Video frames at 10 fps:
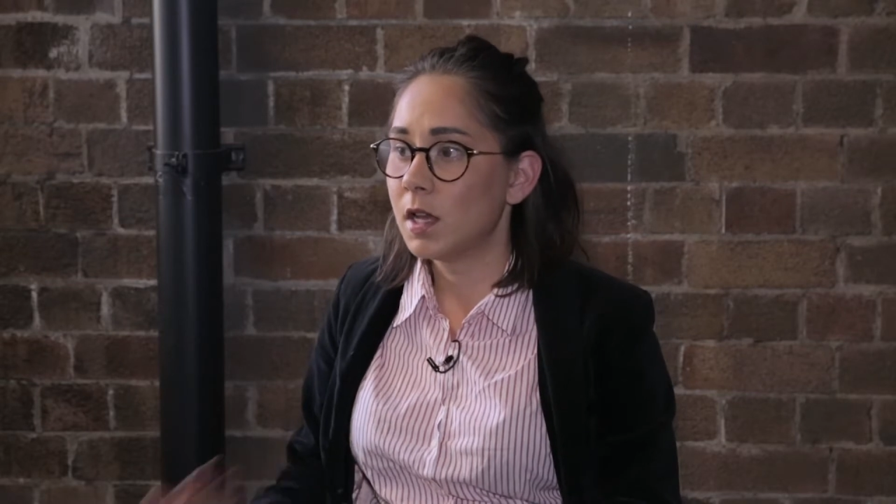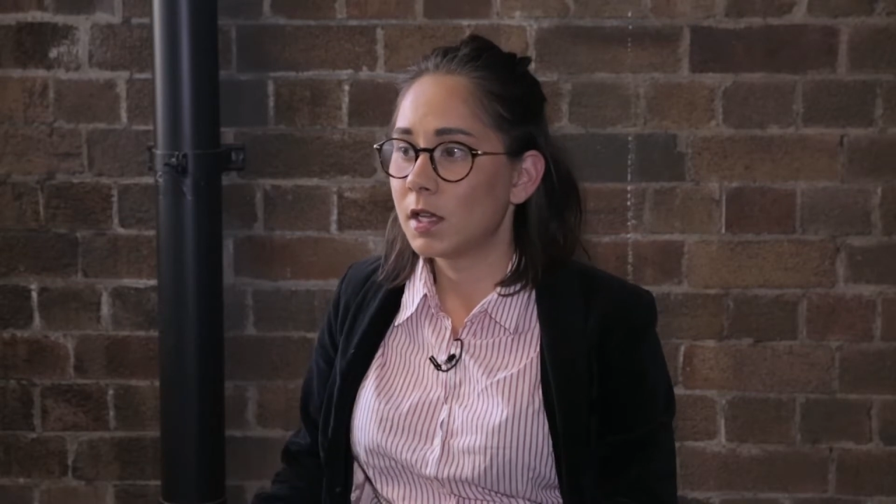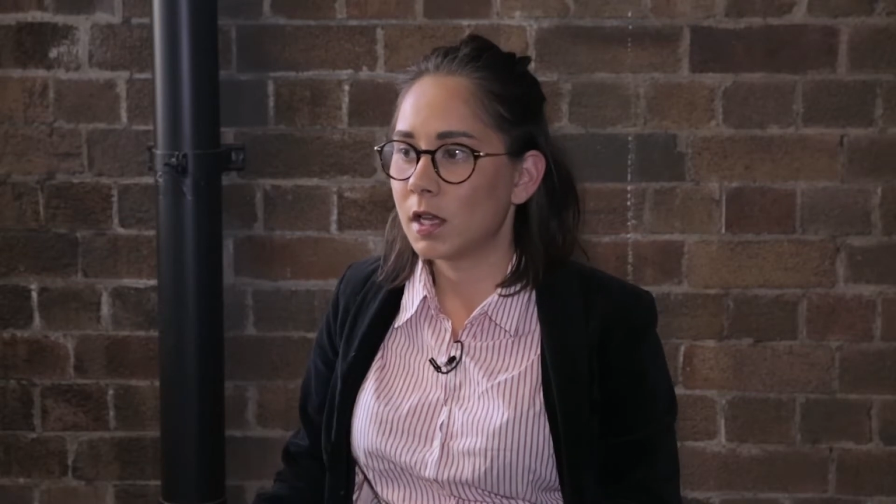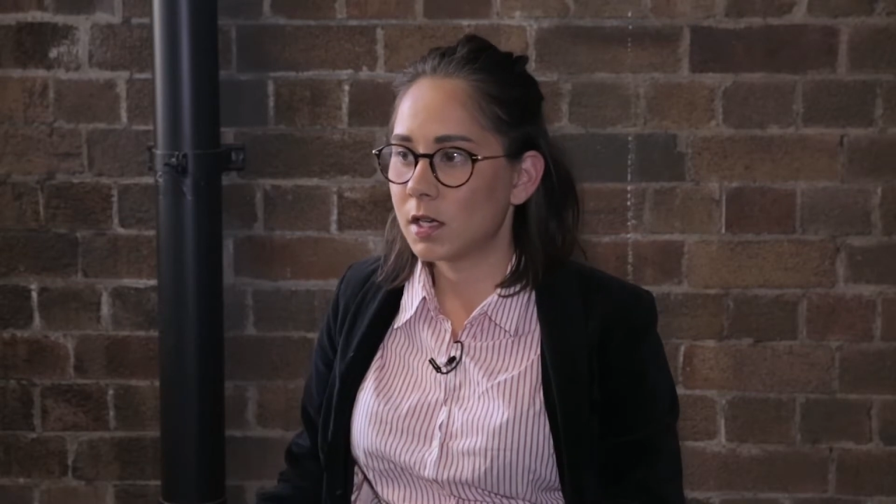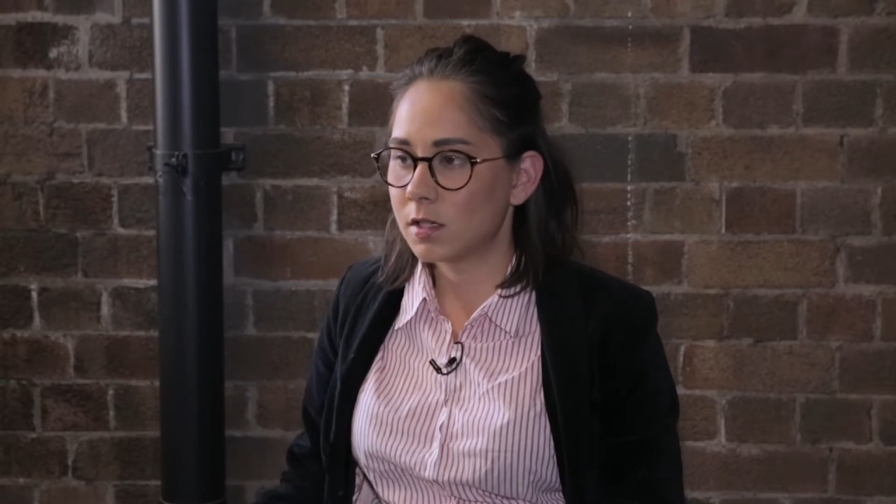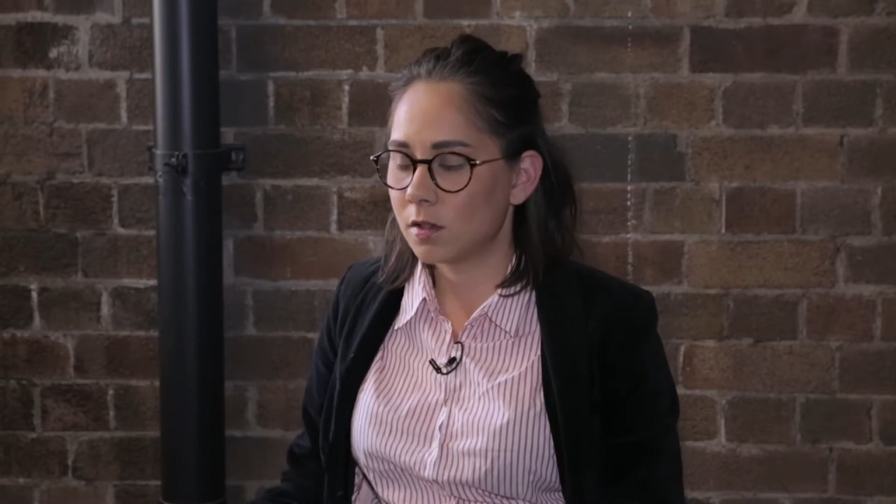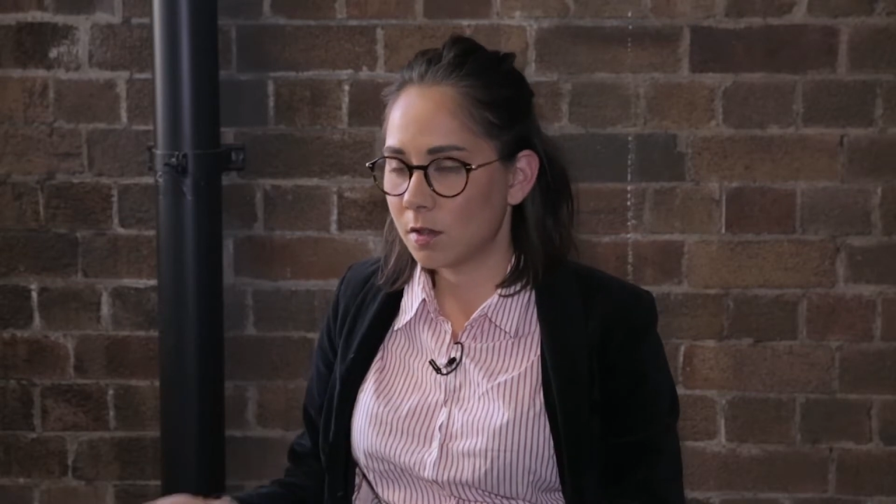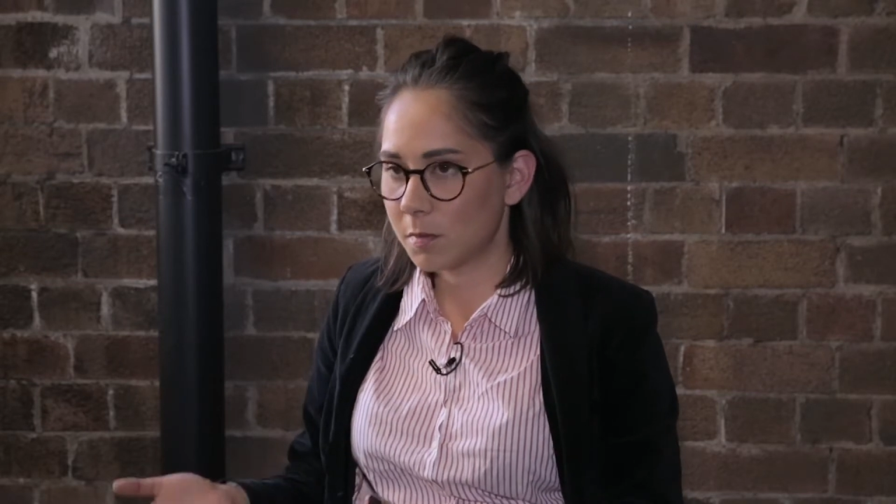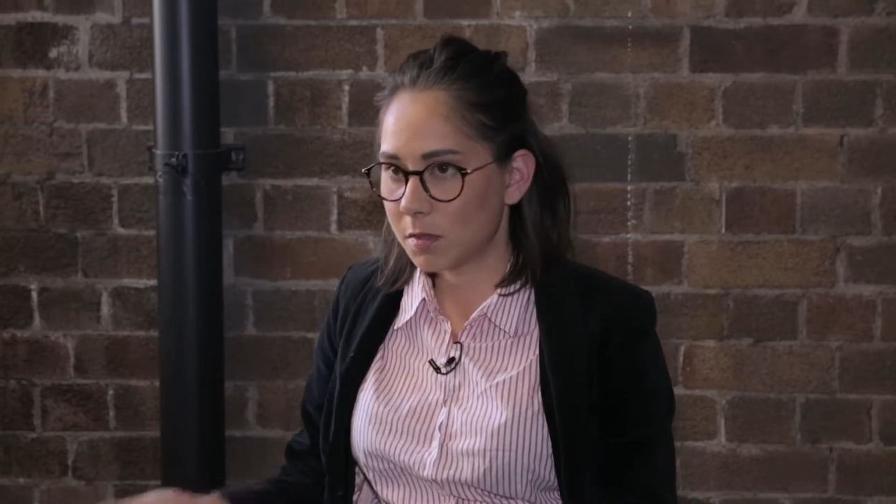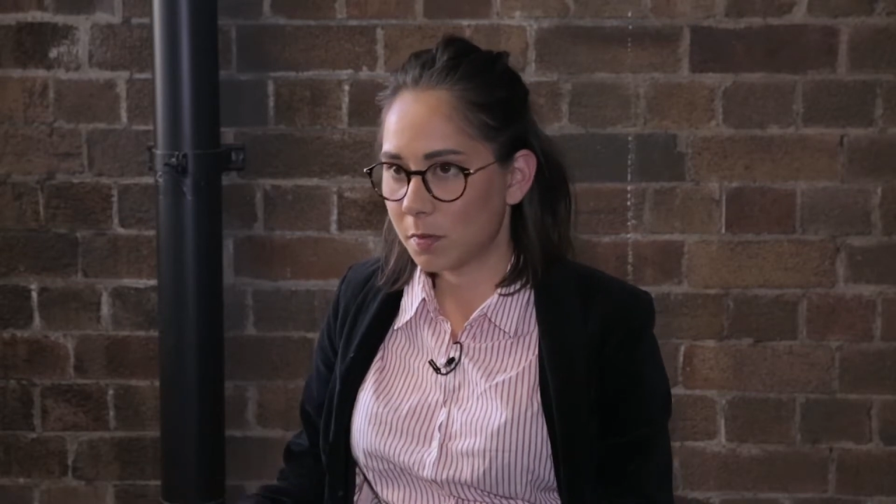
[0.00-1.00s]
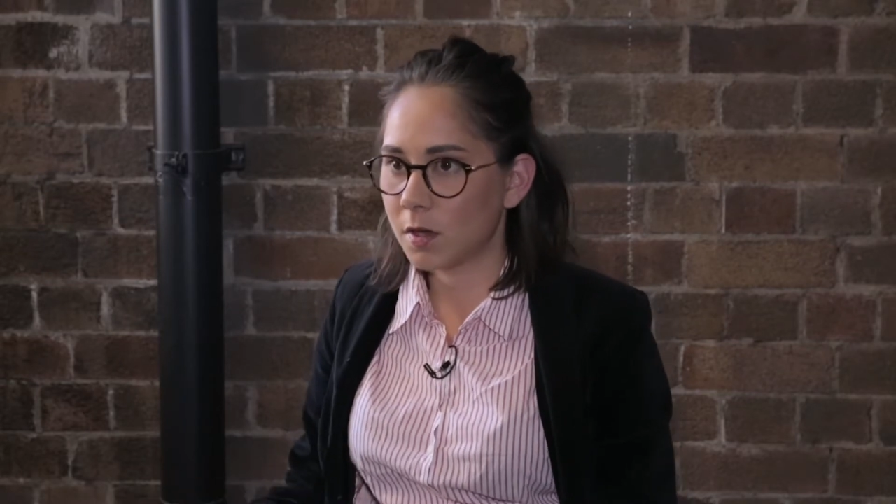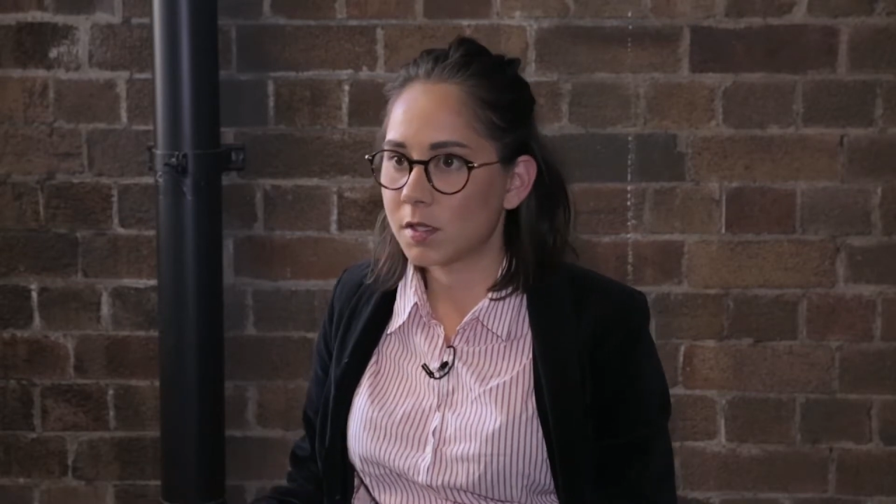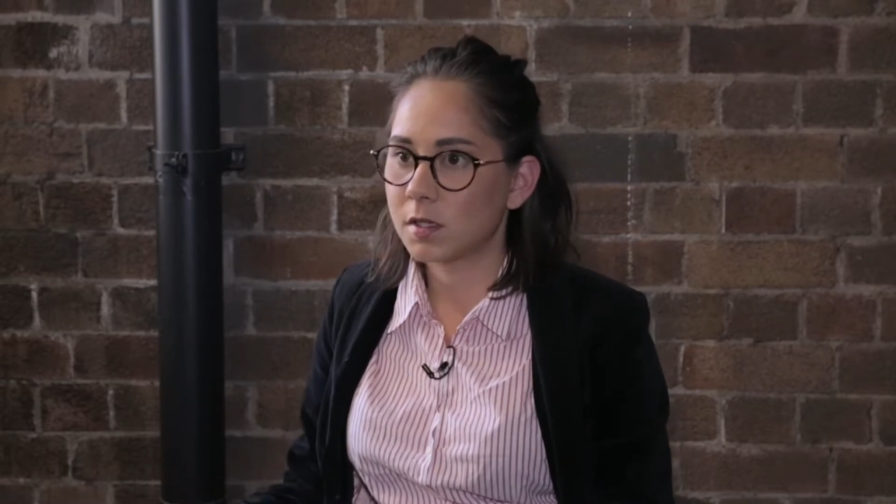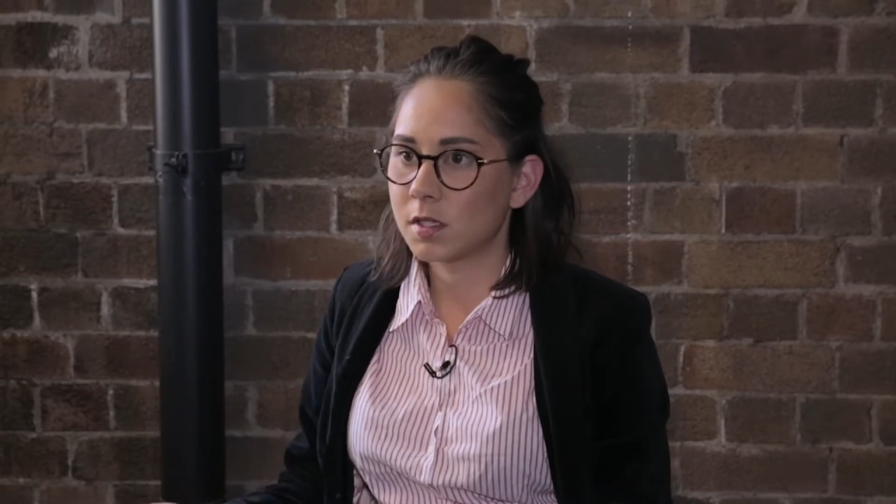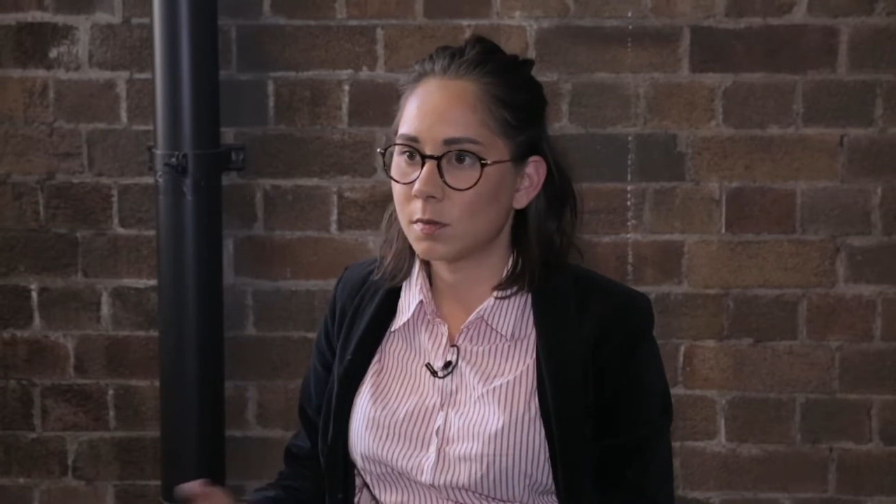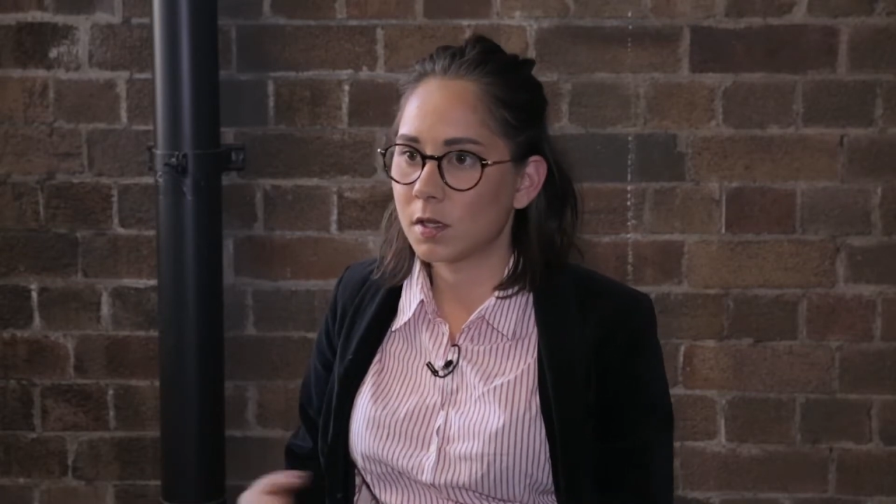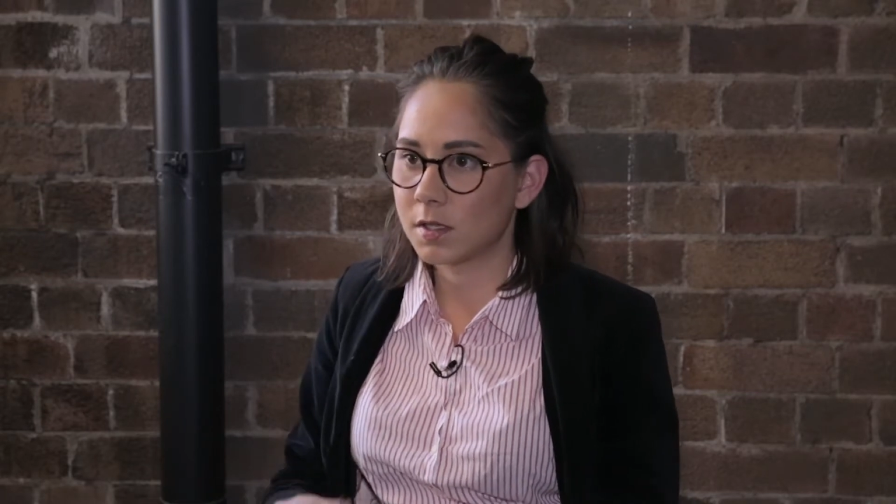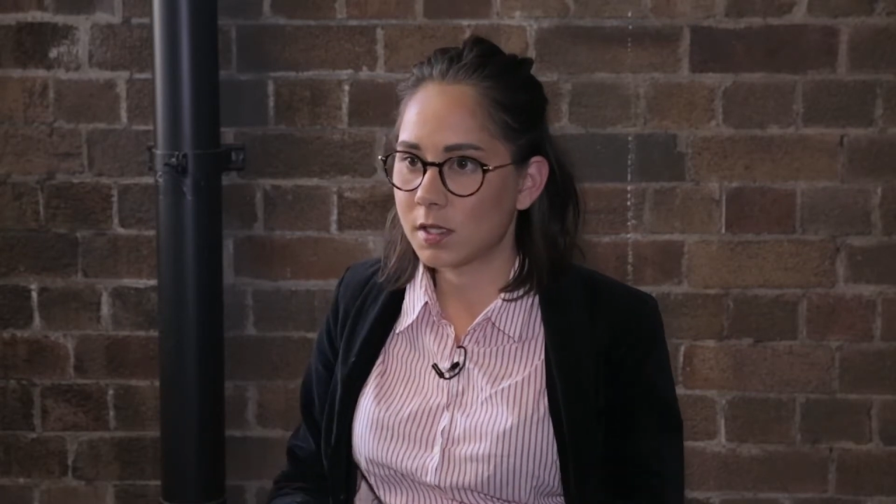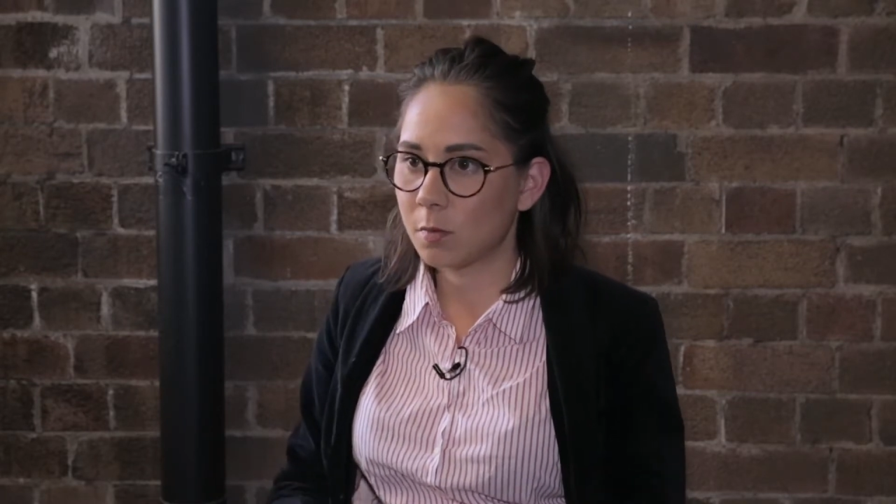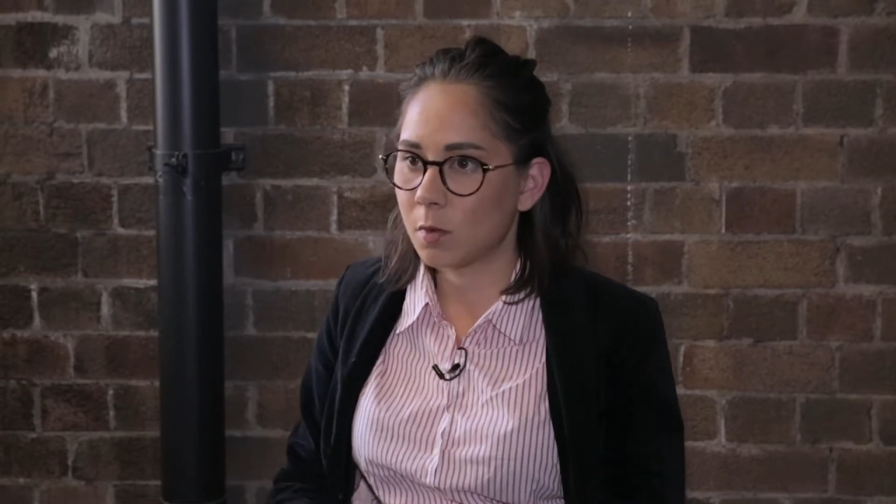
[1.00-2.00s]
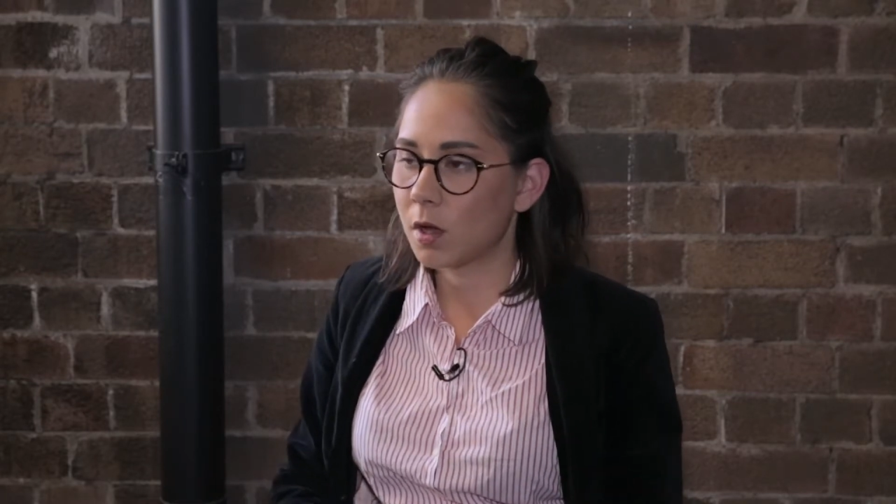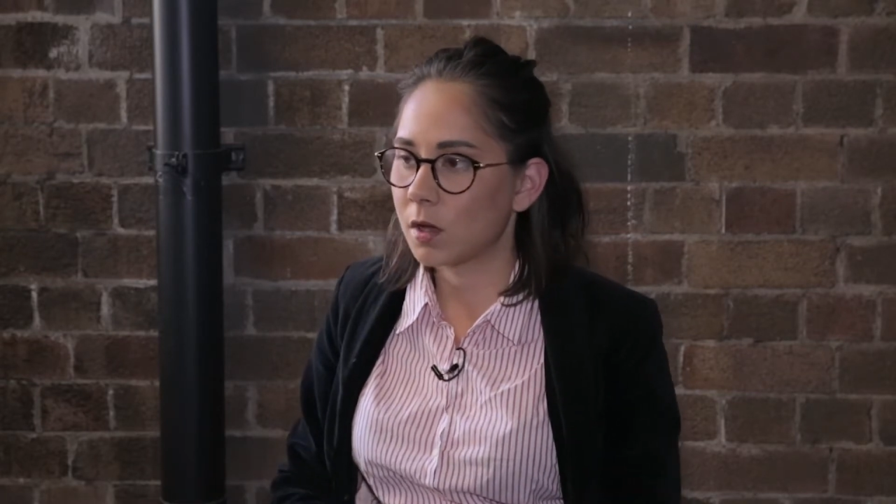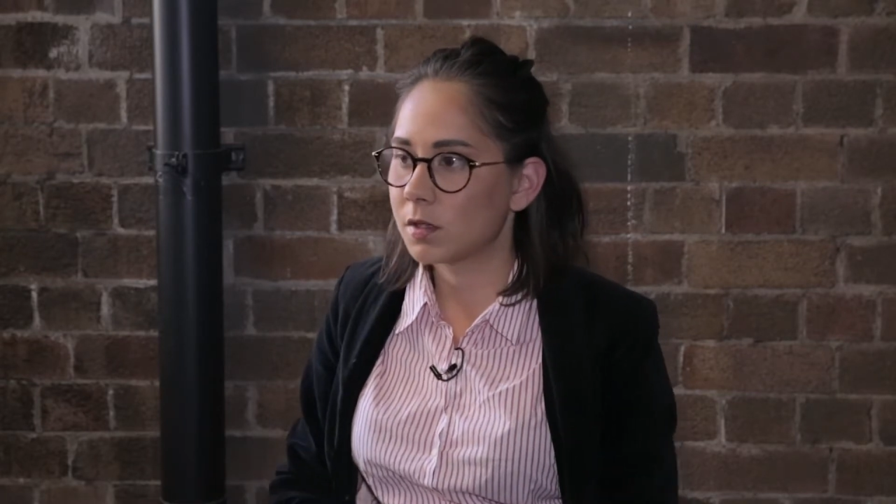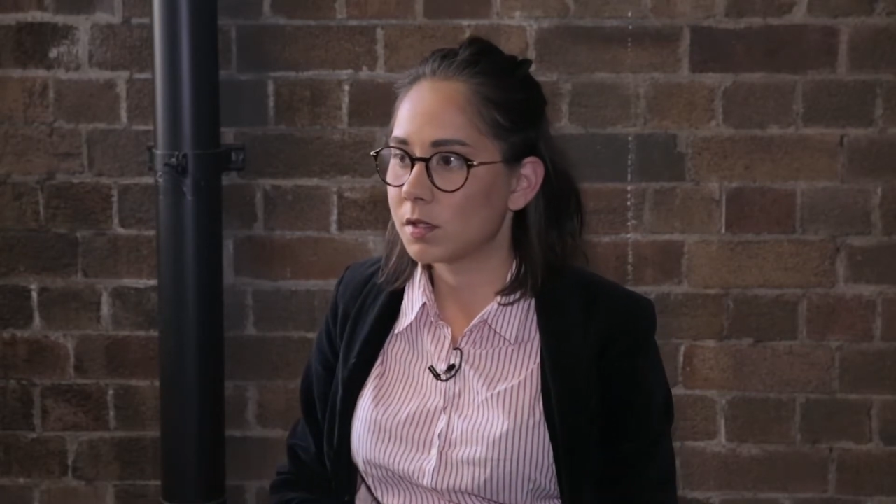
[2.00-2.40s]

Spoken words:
getting to know them as a person as well as their work.